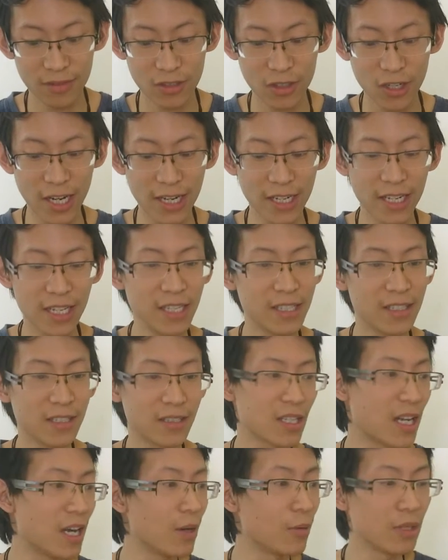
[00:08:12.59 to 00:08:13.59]
Chinese
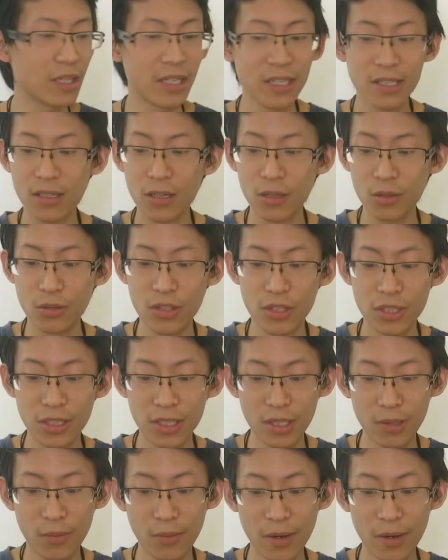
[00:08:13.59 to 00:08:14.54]
and Taiwanese culture,